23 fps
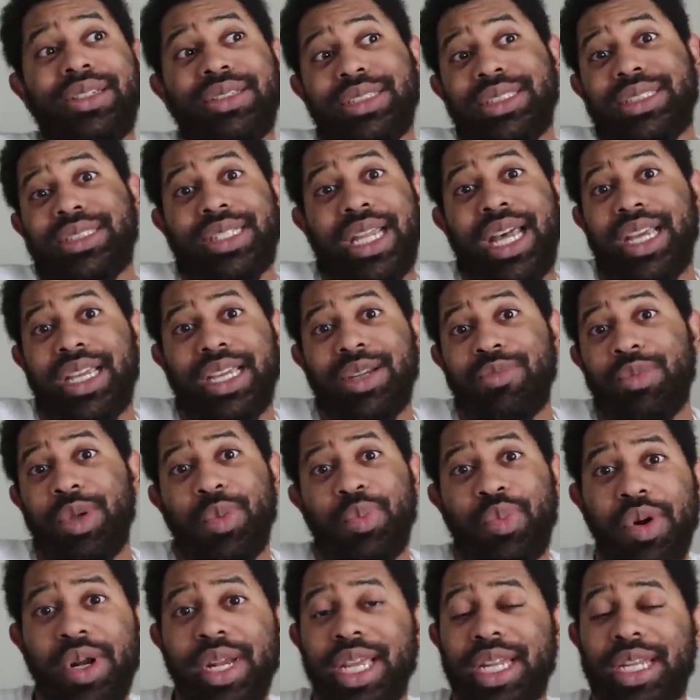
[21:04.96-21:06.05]
you're just not going to
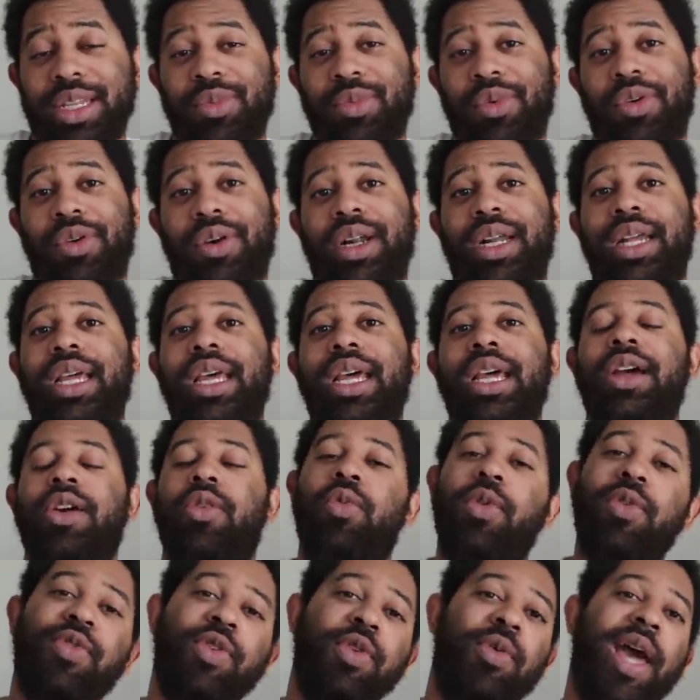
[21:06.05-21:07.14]
be pretty anymore.
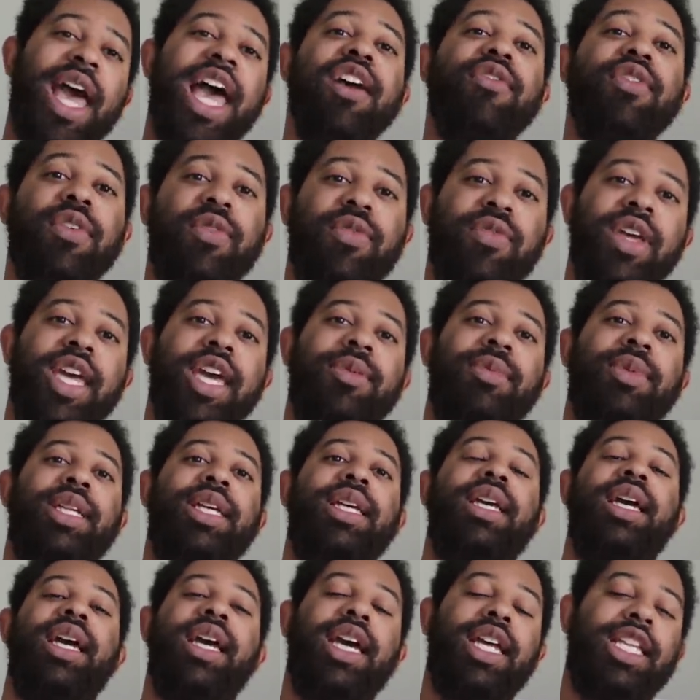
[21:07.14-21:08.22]
Well, if you have a
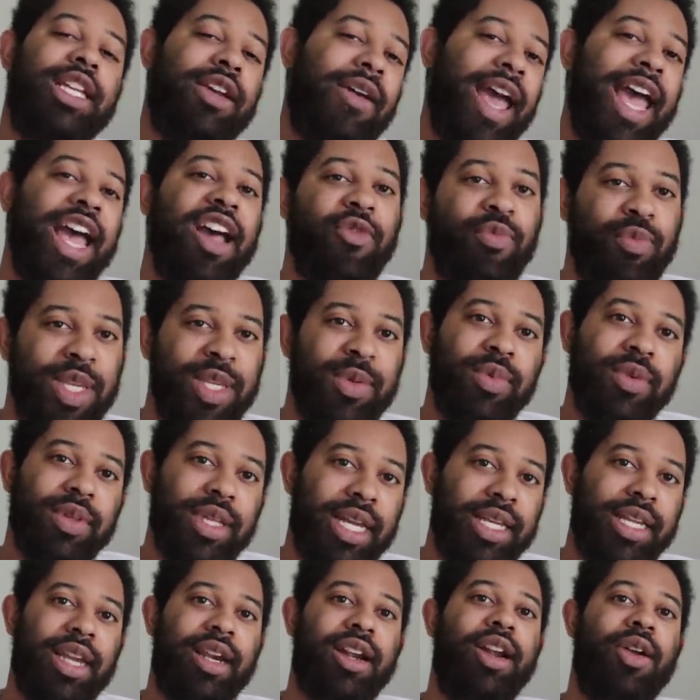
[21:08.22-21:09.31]
family and you have people
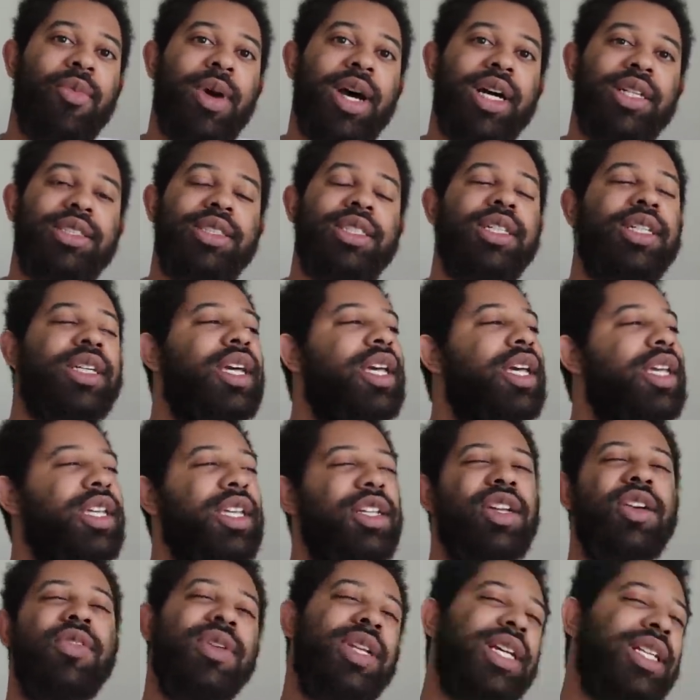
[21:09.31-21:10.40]
that care about you,
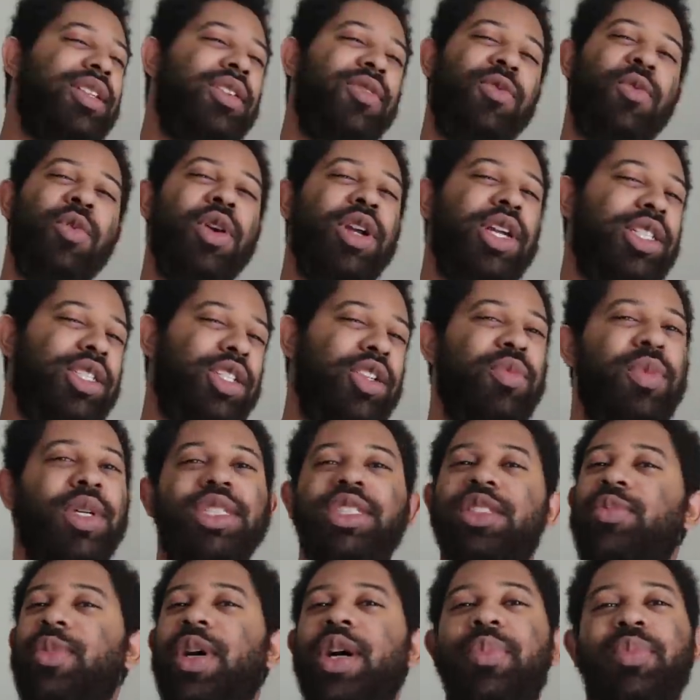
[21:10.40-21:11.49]
you don't need to worry too
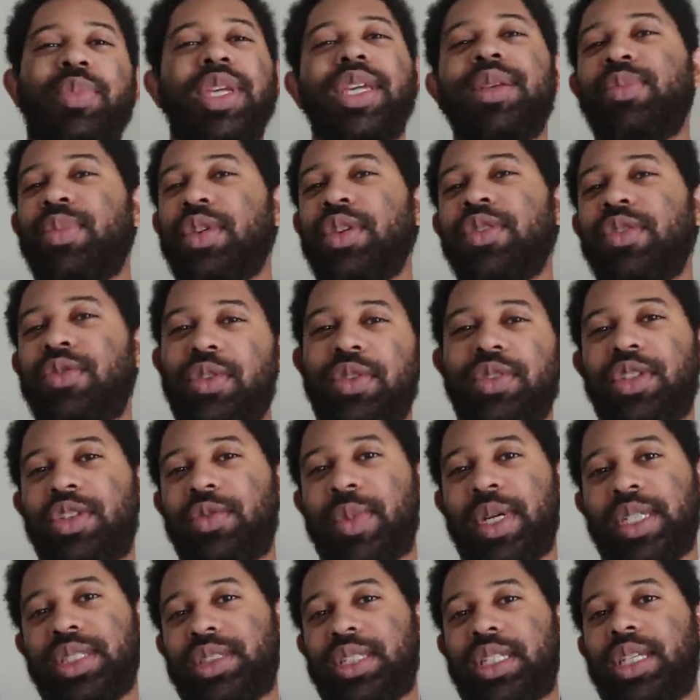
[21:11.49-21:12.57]
much about being beautiful
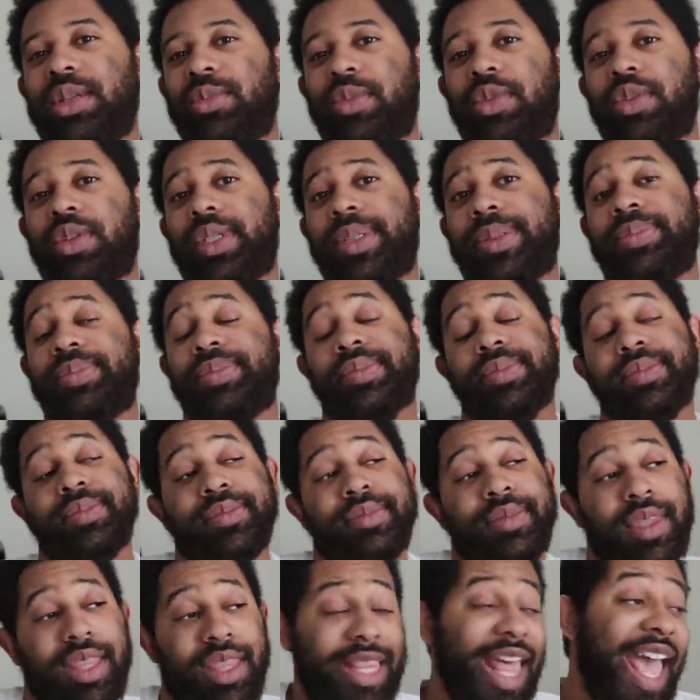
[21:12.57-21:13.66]
too much anymore.
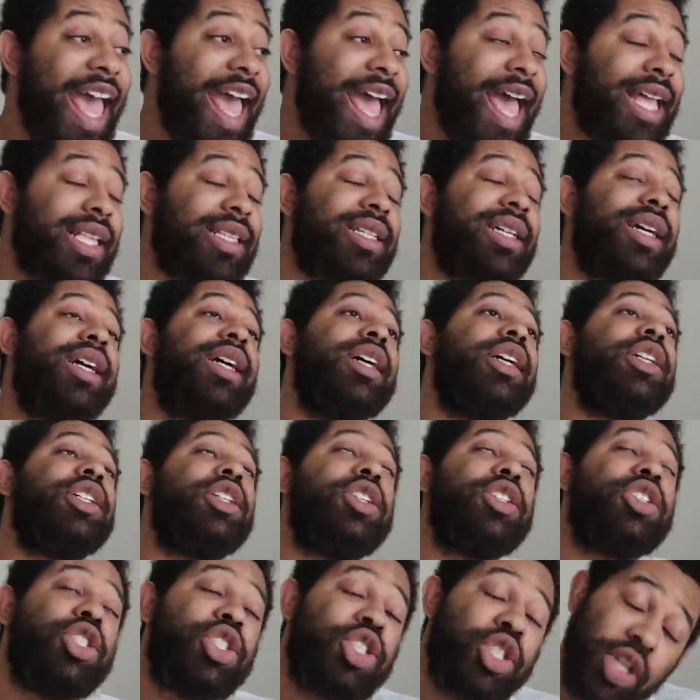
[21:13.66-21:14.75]
That
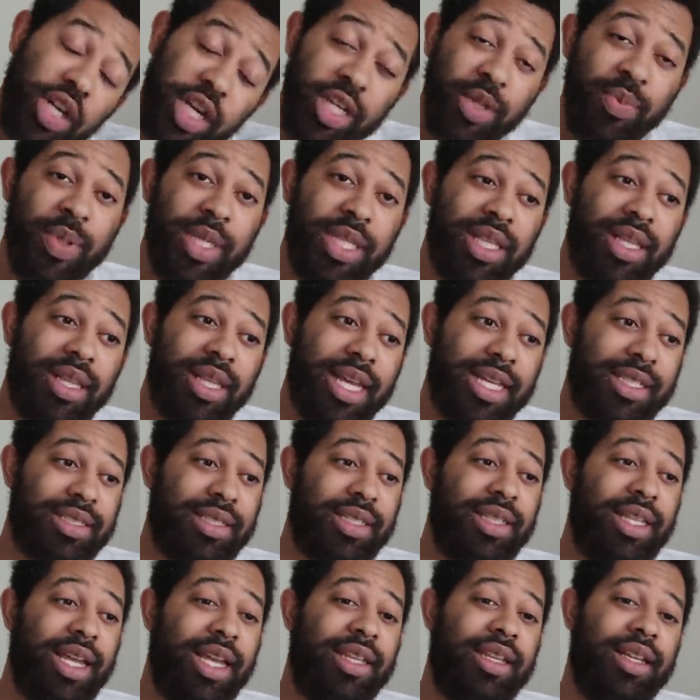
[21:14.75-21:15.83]
should be the
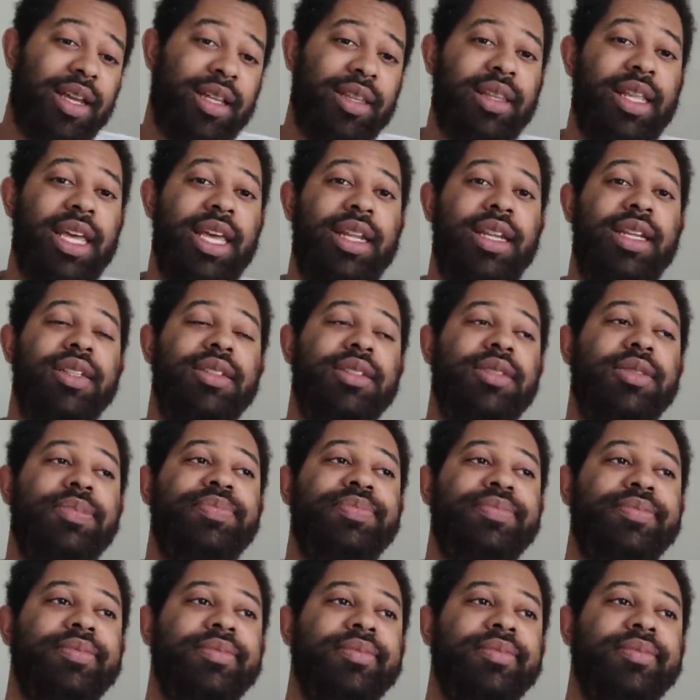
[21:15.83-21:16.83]
lesson that young ladies